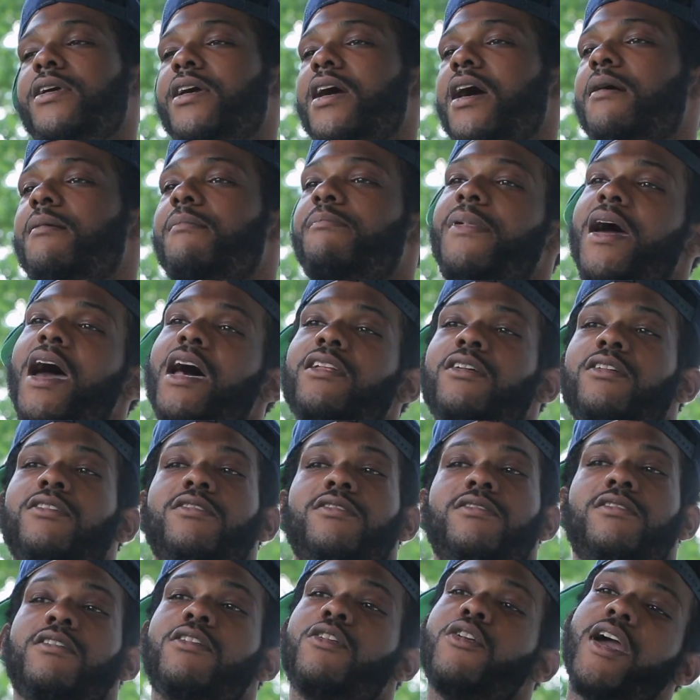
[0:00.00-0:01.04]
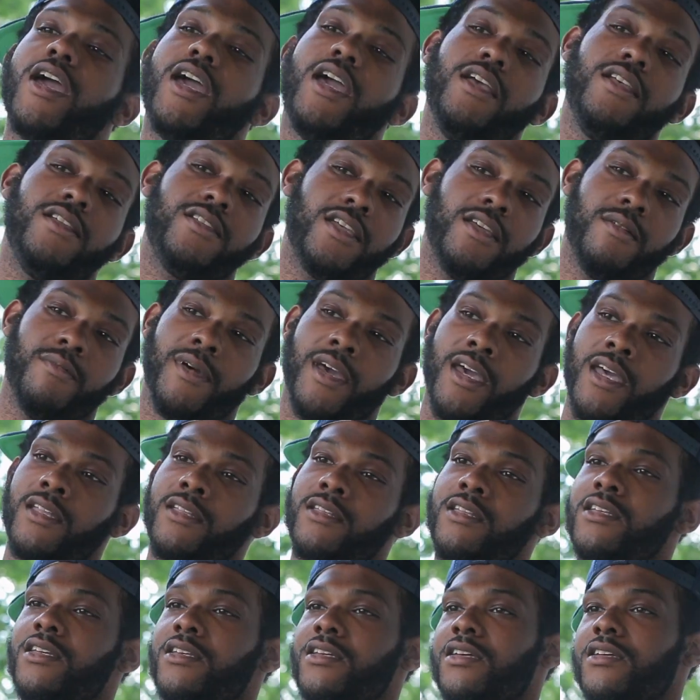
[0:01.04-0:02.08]
We got battles crazy,
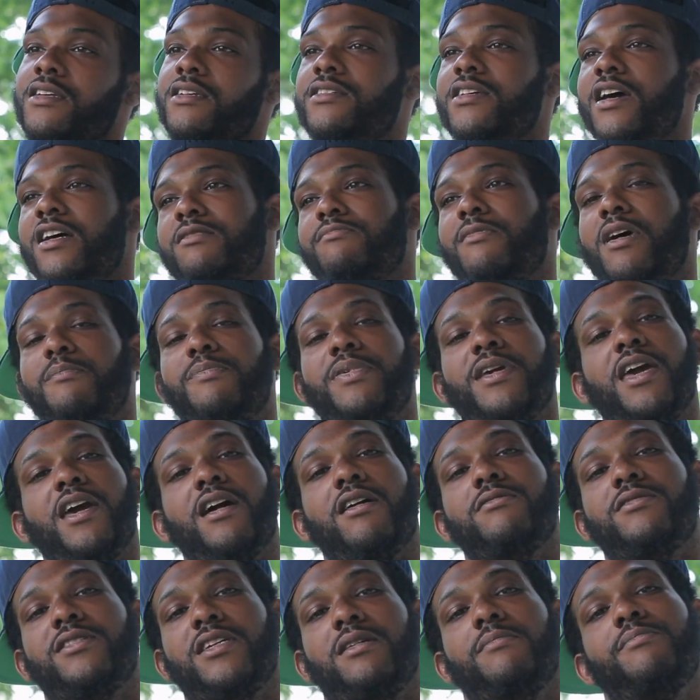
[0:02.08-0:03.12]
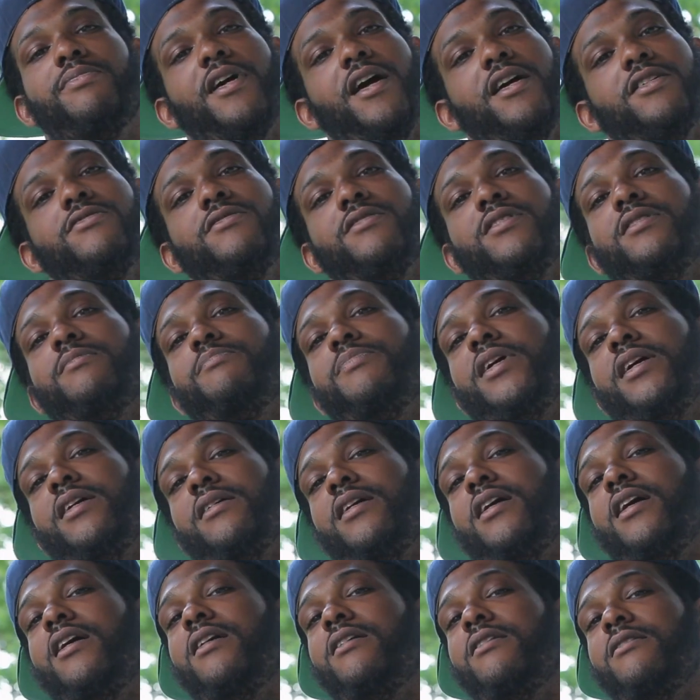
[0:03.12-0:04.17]
man. Shout out to my PLG brethren,
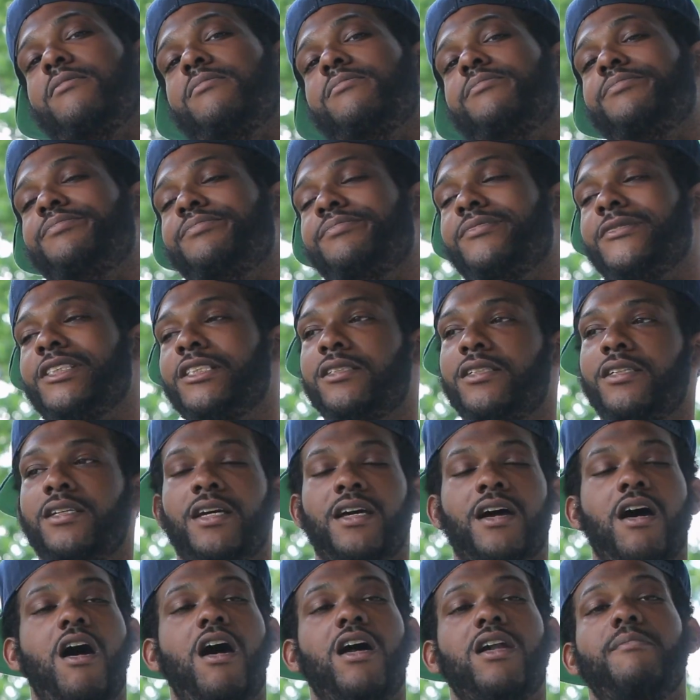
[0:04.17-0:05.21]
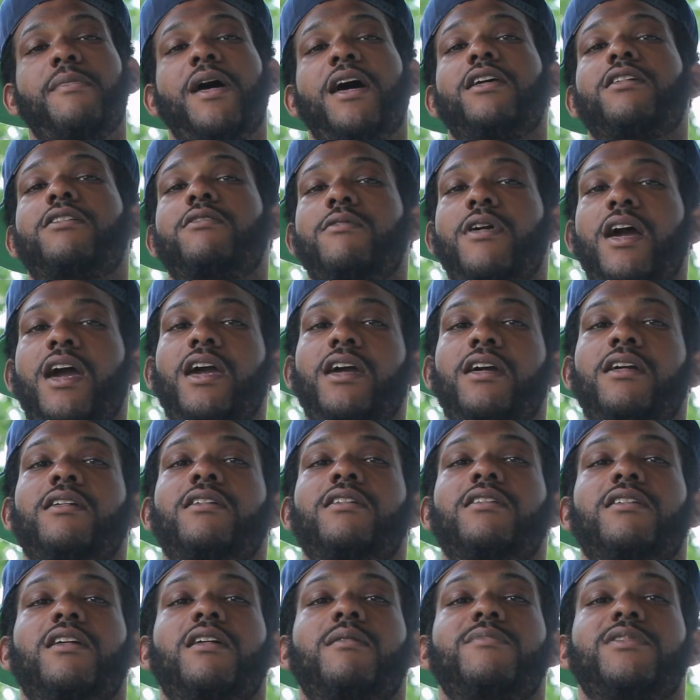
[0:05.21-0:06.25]
um, Automatic Ray. You know
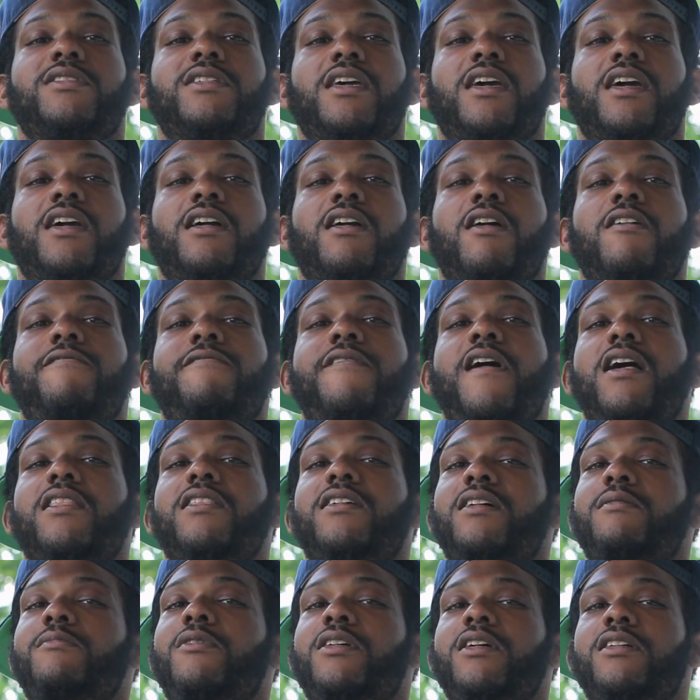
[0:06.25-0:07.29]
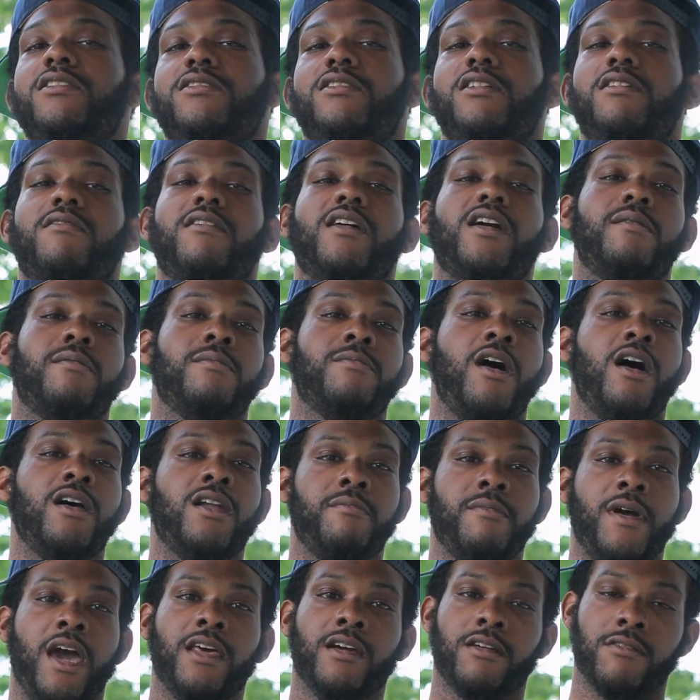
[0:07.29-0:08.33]
what I'm saying? Go follow him on Instagram,
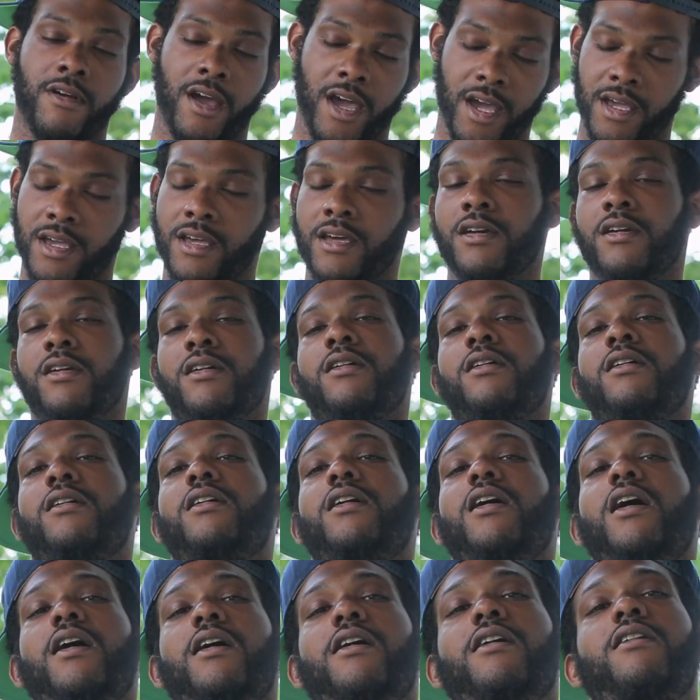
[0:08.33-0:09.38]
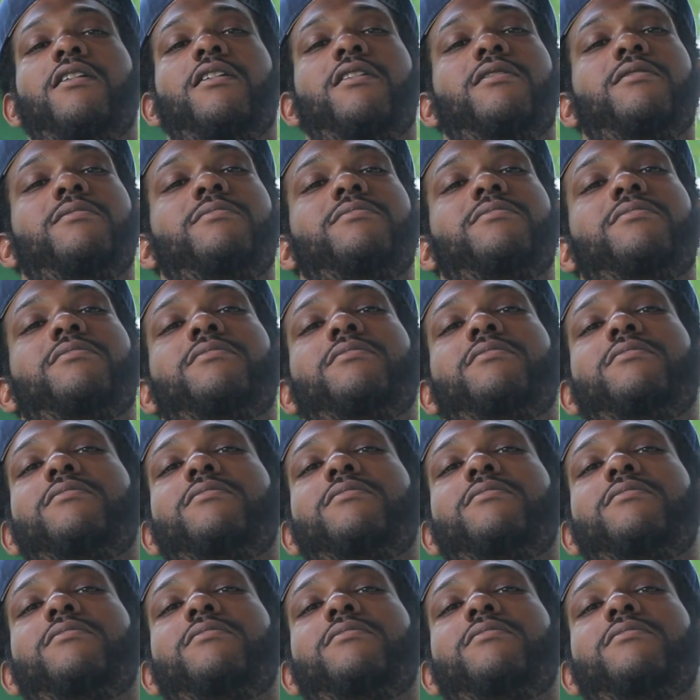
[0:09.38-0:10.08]
Automatic Ray. Um,